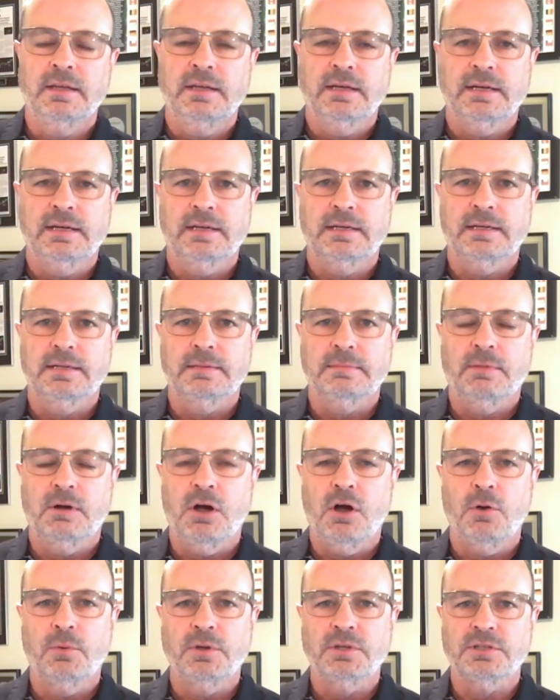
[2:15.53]

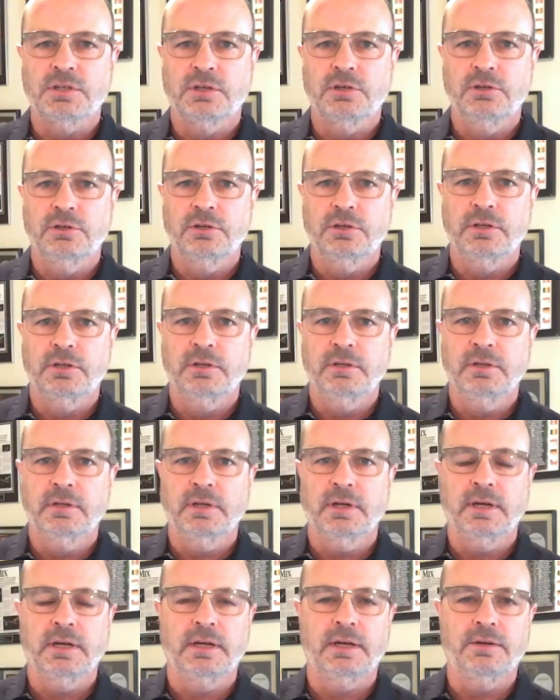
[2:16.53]
Always a good
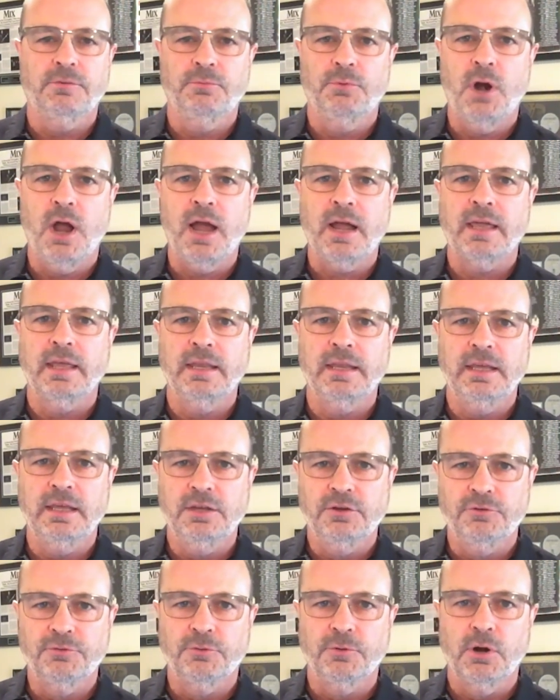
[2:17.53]
rockin'
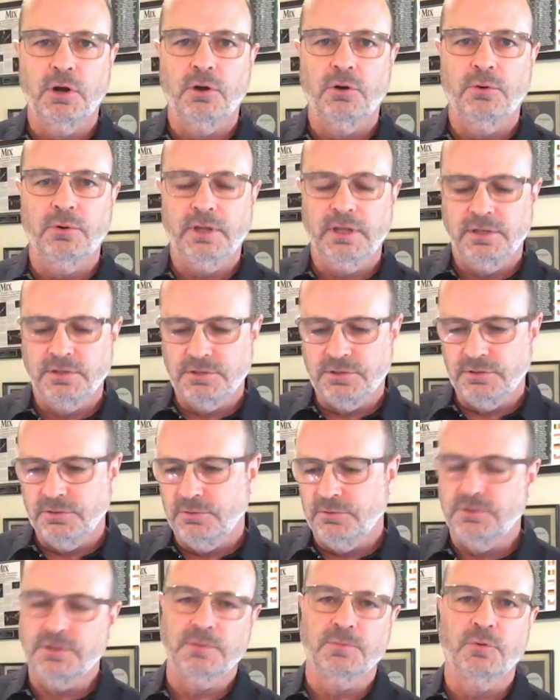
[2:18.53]
intro
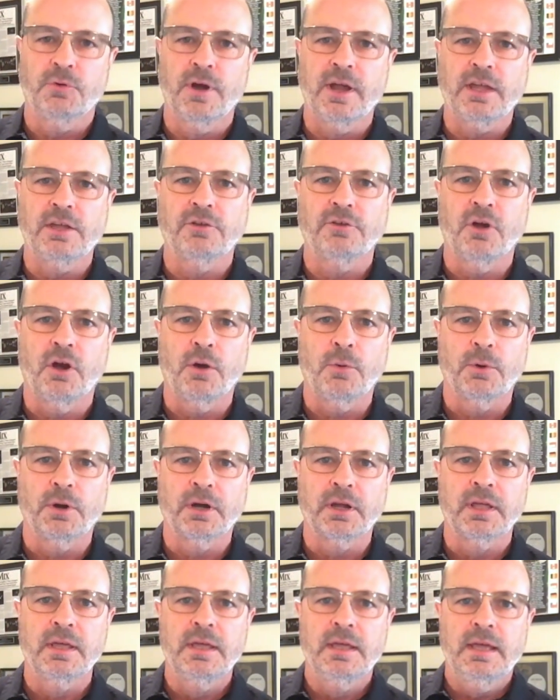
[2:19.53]
into some great guitar
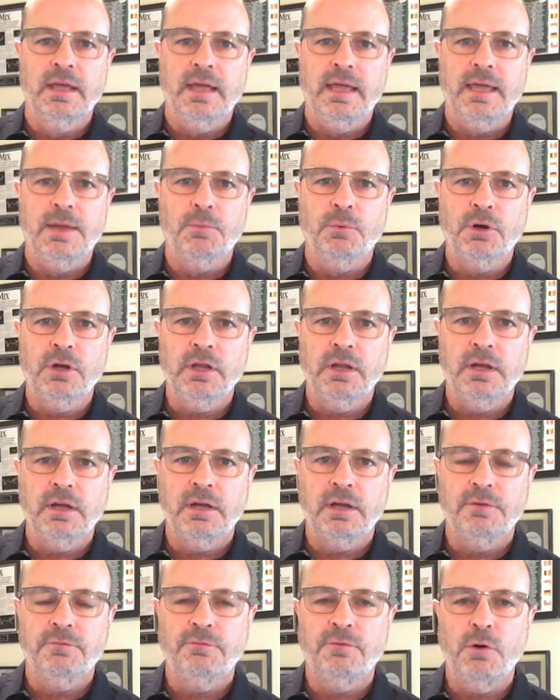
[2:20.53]
work. And we're going
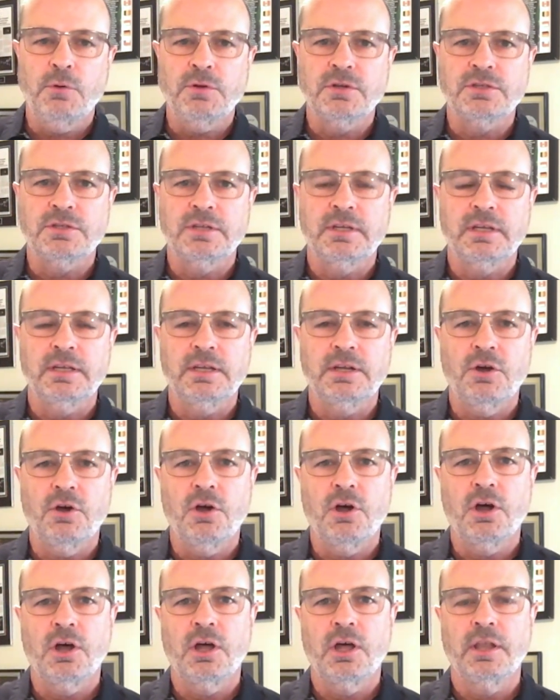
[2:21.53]
to focus in
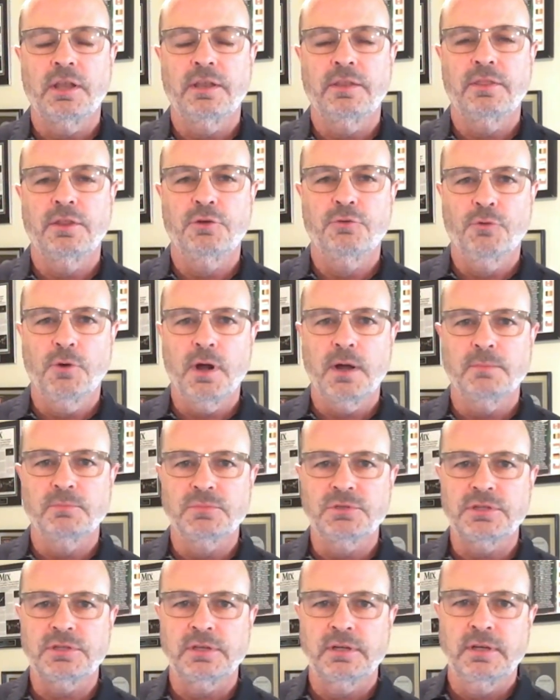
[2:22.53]
on the
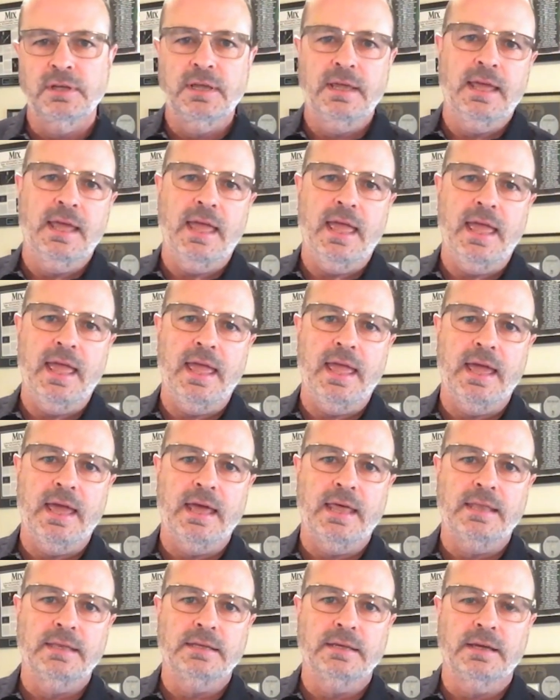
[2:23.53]
drums
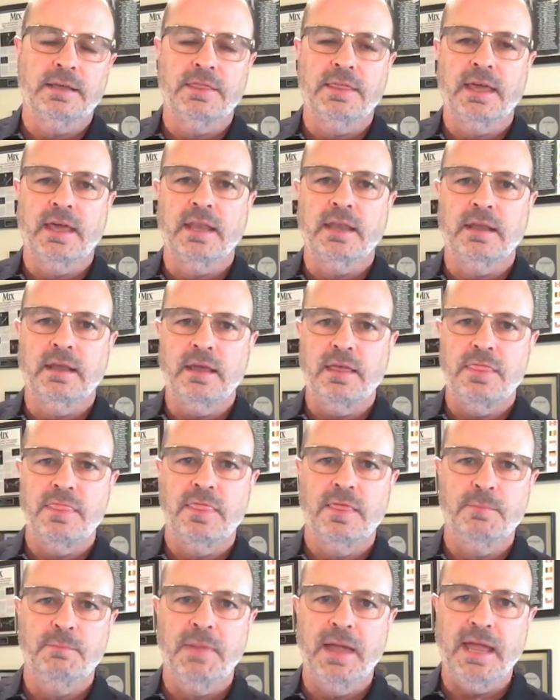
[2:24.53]
and then
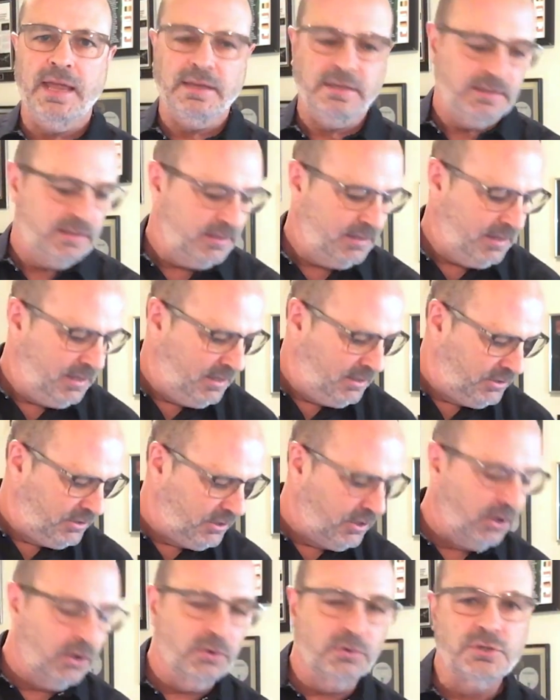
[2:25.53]
the bass.
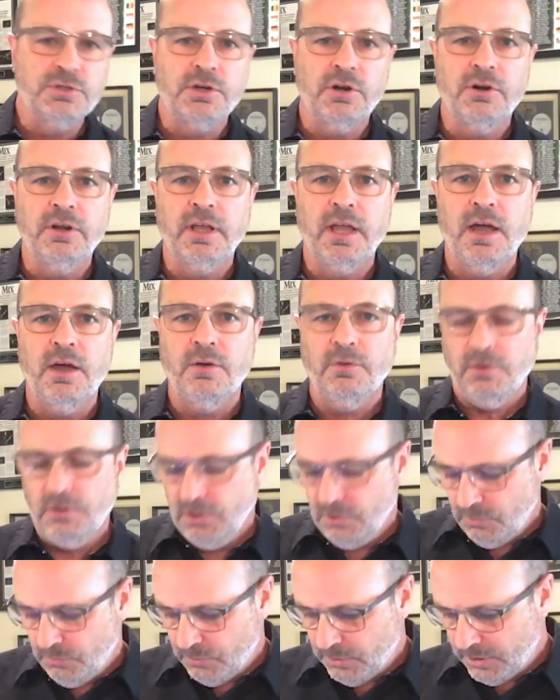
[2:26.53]
So starting out,
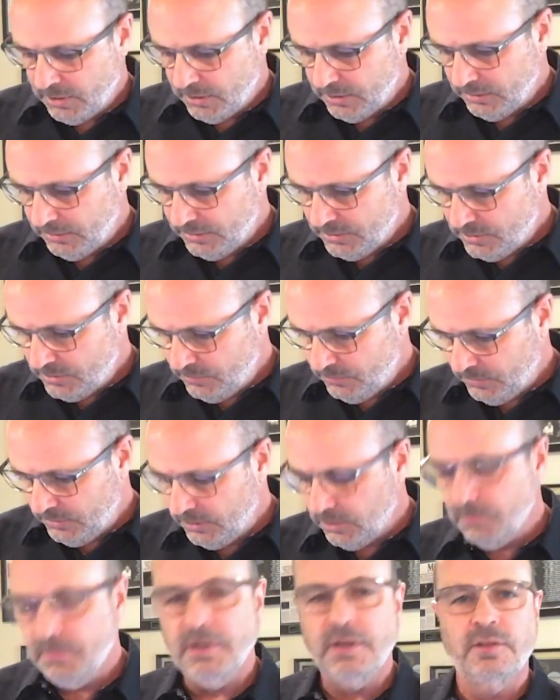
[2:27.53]
we're going to listen to a
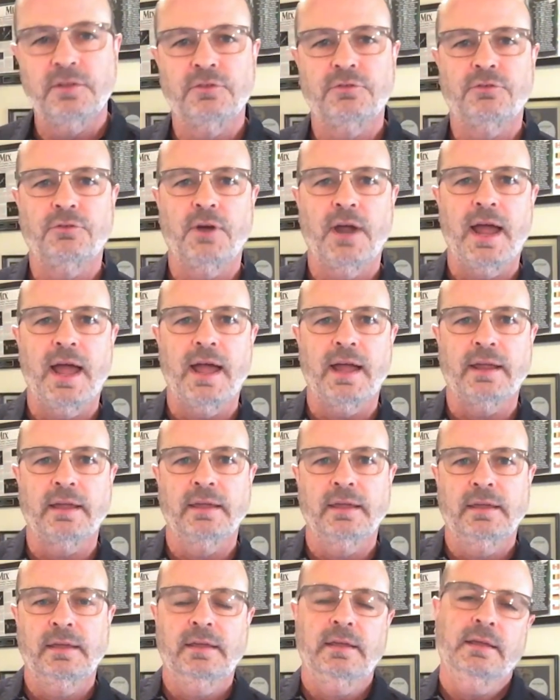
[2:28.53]
little bit of this track.
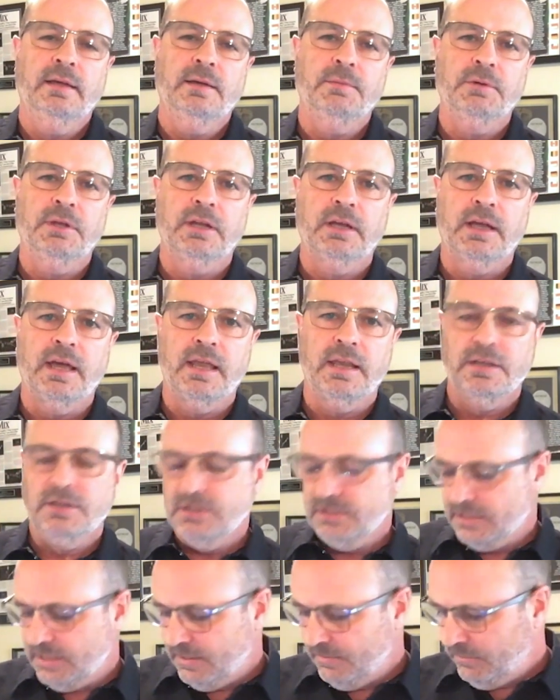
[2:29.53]
I'm going to kind of
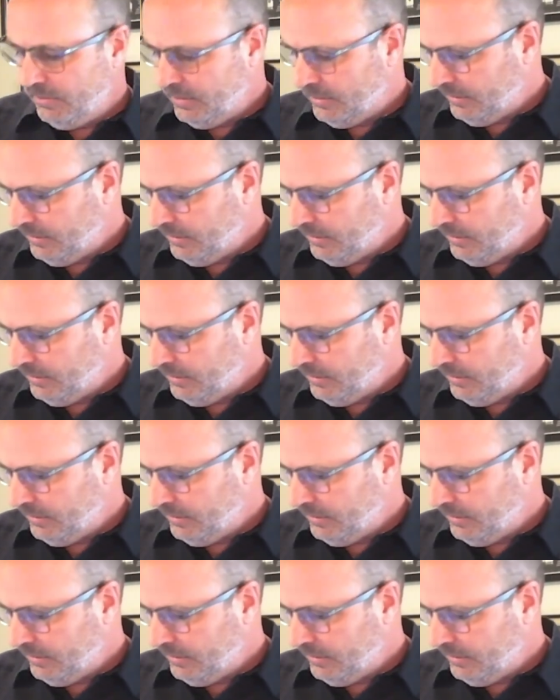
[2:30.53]
just give you a